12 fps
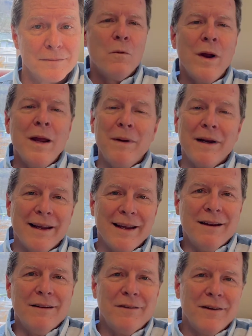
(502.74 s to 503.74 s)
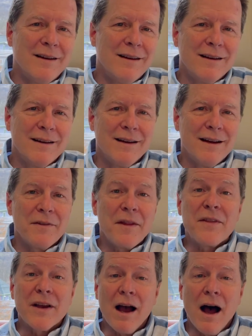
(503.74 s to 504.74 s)
We believe
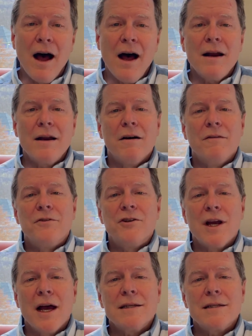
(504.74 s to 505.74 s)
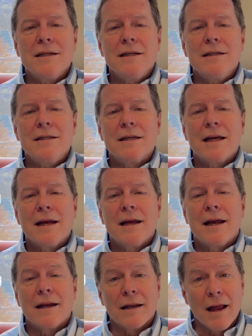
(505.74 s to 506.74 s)
that the God of justice
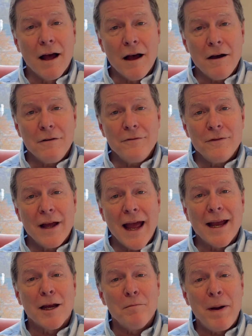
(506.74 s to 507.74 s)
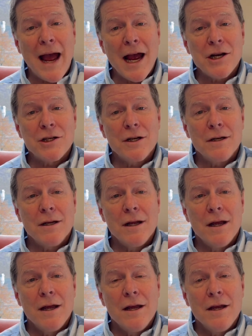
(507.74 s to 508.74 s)
and love and compassion
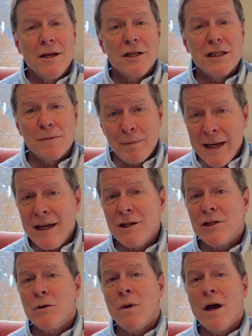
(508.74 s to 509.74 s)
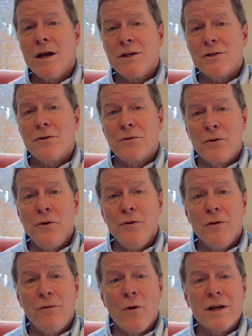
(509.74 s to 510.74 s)
speaks to us through
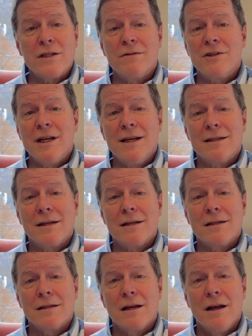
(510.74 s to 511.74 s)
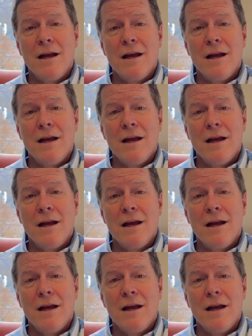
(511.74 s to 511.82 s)
the voice of Jesus.